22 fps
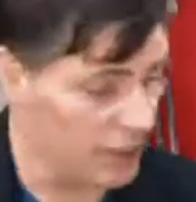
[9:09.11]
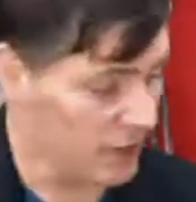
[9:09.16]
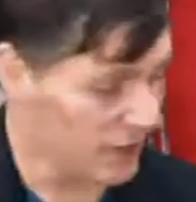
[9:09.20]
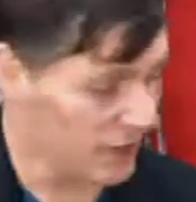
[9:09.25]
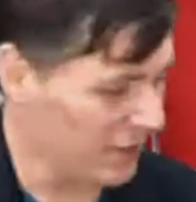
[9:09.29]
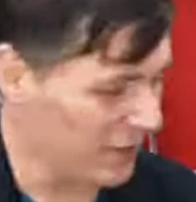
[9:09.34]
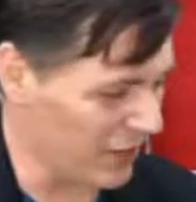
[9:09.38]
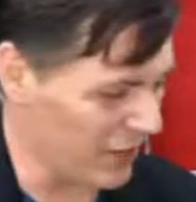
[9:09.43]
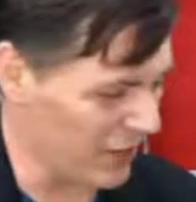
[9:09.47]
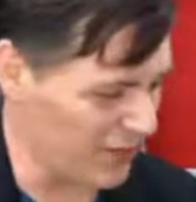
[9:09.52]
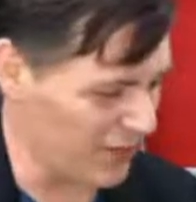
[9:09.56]

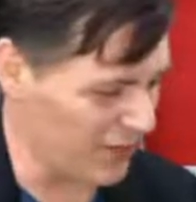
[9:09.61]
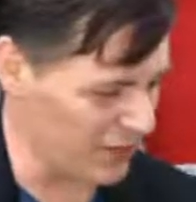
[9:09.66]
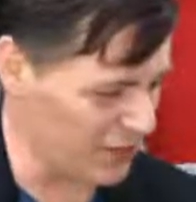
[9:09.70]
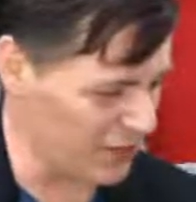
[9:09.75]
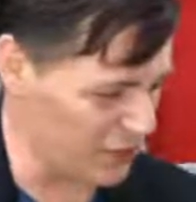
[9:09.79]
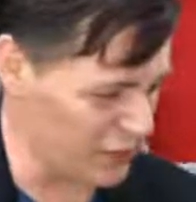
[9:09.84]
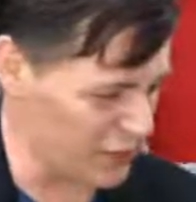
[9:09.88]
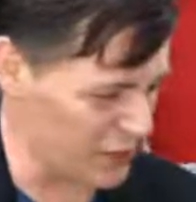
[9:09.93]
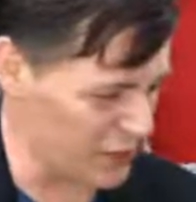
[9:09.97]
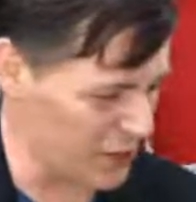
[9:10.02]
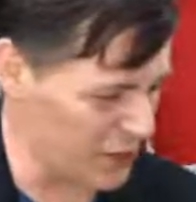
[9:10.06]
love and
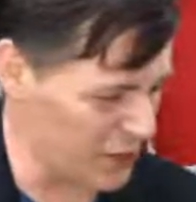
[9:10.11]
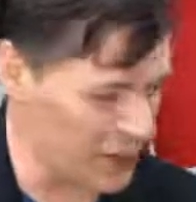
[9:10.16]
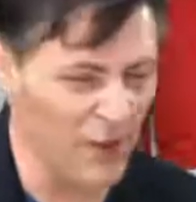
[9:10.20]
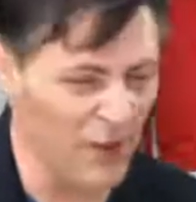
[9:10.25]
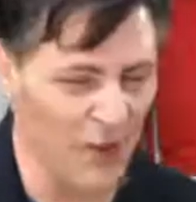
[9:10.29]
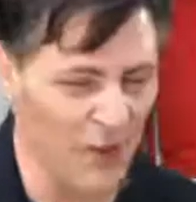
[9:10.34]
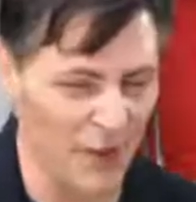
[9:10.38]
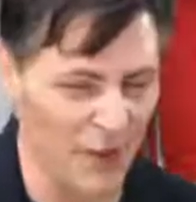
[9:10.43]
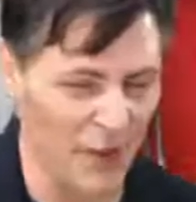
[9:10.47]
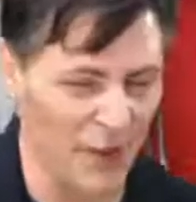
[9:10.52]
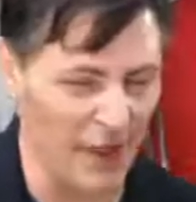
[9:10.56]
truth,
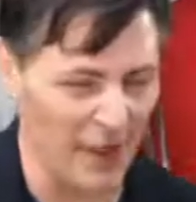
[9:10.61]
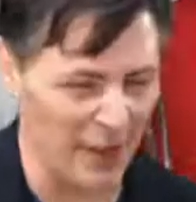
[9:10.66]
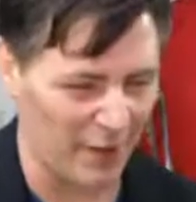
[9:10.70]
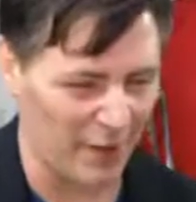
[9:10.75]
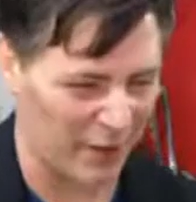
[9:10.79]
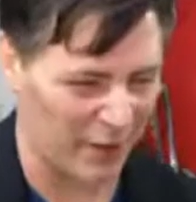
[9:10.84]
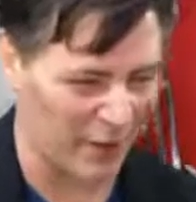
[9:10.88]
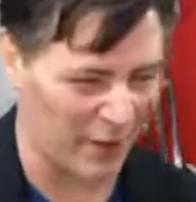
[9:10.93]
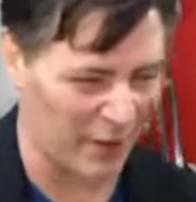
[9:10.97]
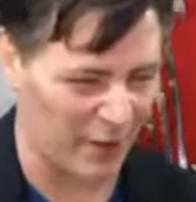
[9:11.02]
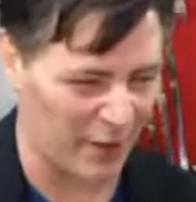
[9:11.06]
the
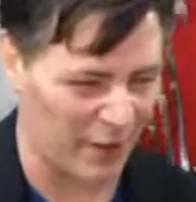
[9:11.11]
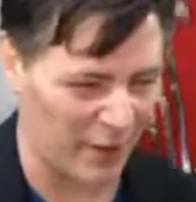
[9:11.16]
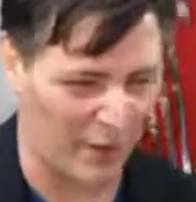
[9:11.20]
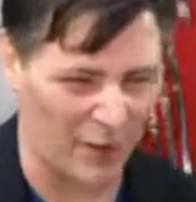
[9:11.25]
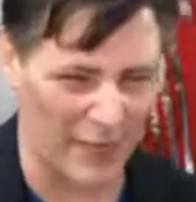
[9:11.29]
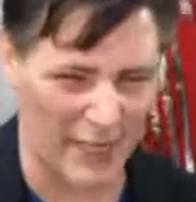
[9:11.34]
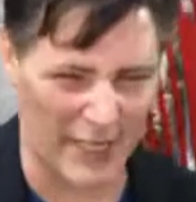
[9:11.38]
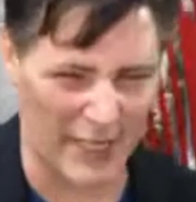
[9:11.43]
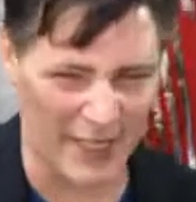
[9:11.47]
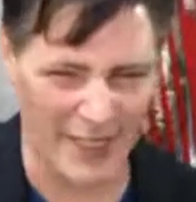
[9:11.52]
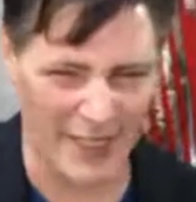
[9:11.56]
essence
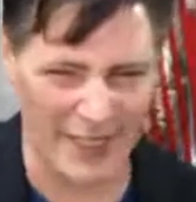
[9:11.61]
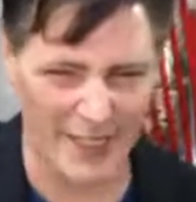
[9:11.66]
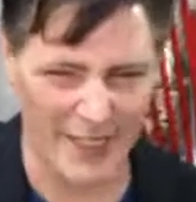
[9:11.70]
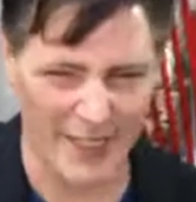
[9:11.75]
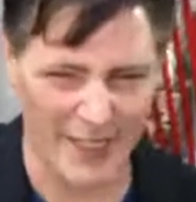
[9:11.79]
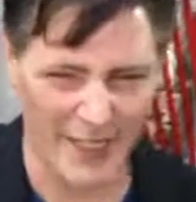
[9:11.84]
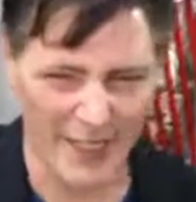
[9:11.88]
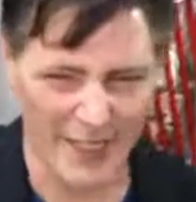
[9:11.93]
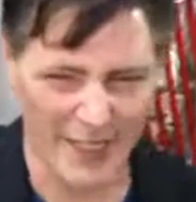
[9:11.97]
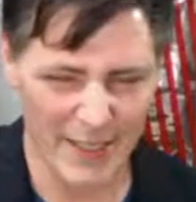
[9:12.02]
of God,